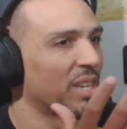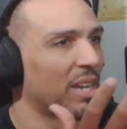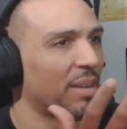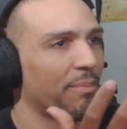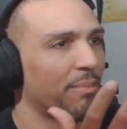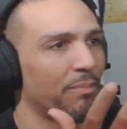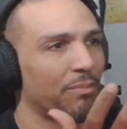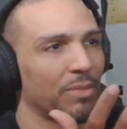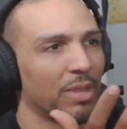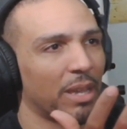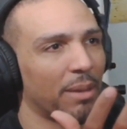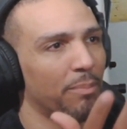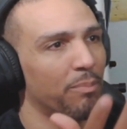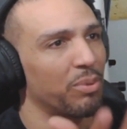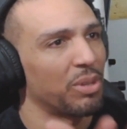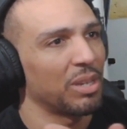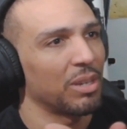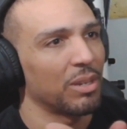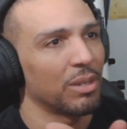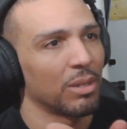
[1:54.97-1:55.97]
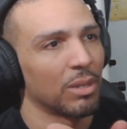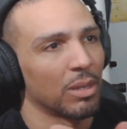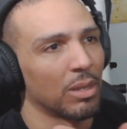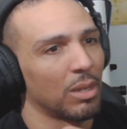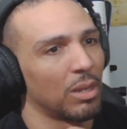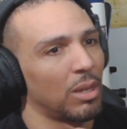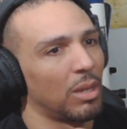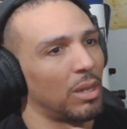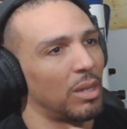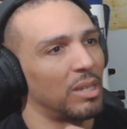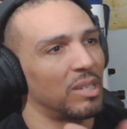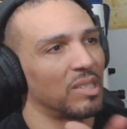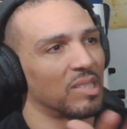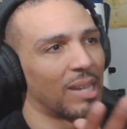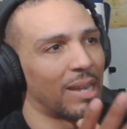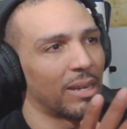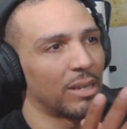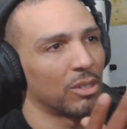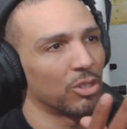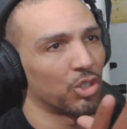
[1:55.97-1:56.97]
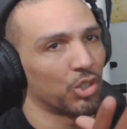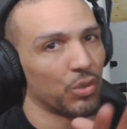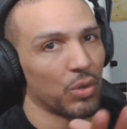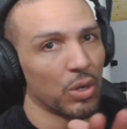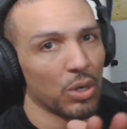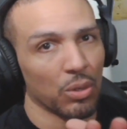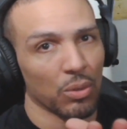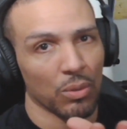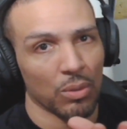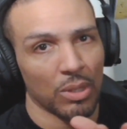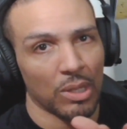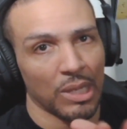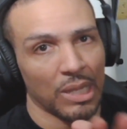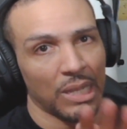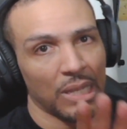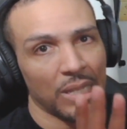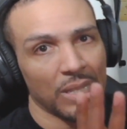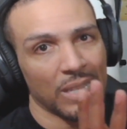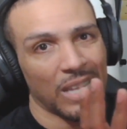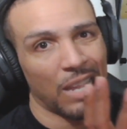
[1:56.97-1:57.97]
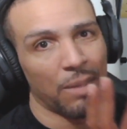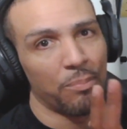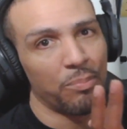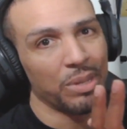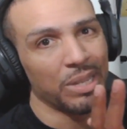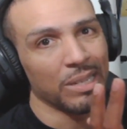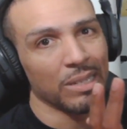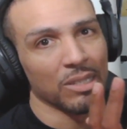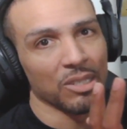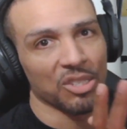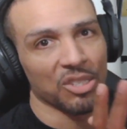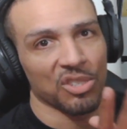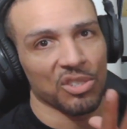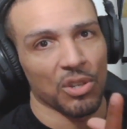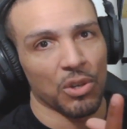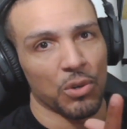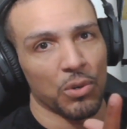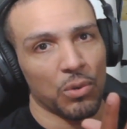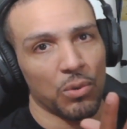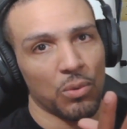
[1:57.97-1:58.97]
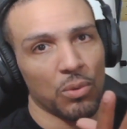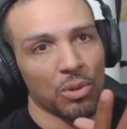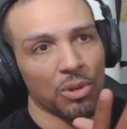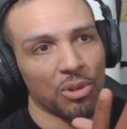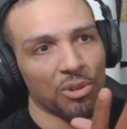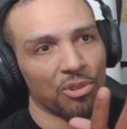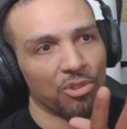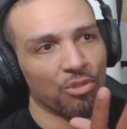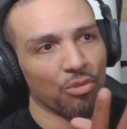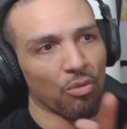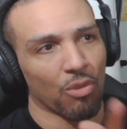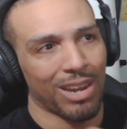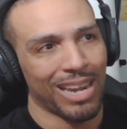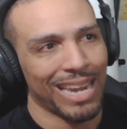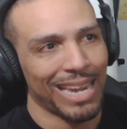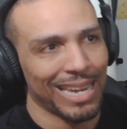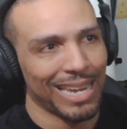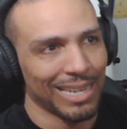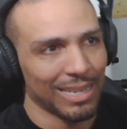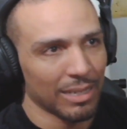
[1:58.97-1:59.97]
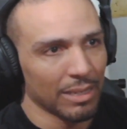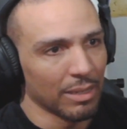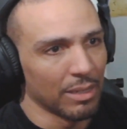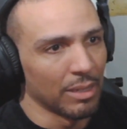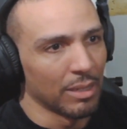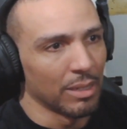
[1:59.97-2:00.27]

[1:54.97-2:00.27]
that, that beat is out of control. That beat is so grand.